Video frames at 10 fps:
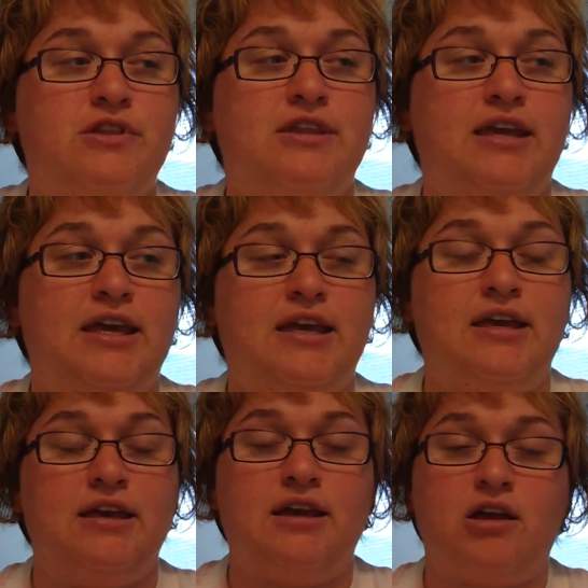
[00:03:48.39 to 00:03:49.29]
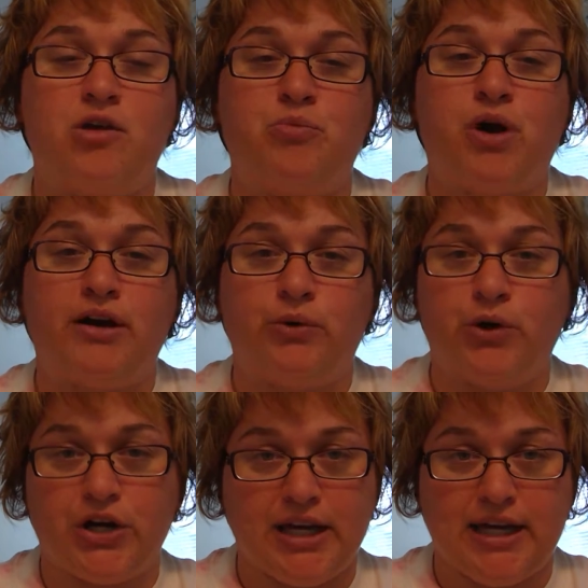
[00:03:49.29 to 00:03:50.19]
the
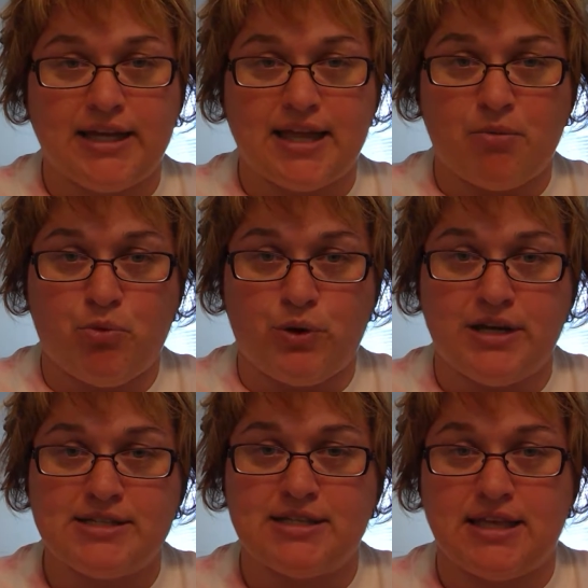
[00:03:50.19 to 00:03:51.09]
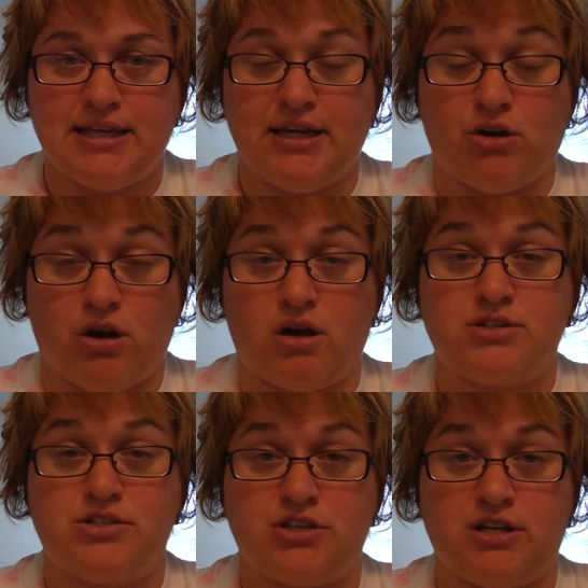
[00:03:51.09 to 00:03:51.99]
priority at that point is that they need
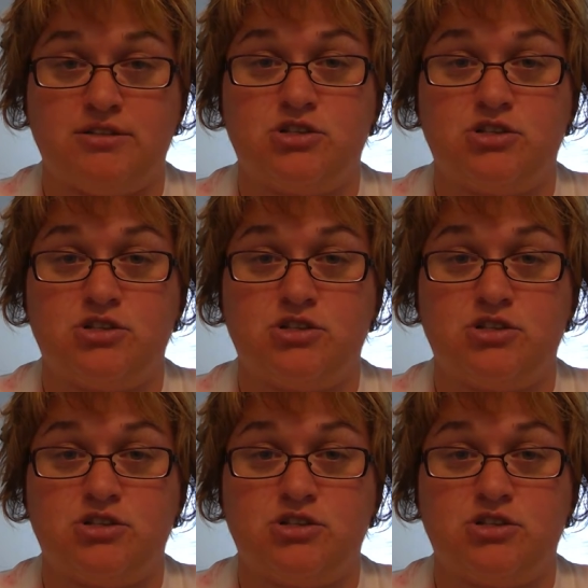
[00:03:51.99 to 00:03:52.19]
oxygen.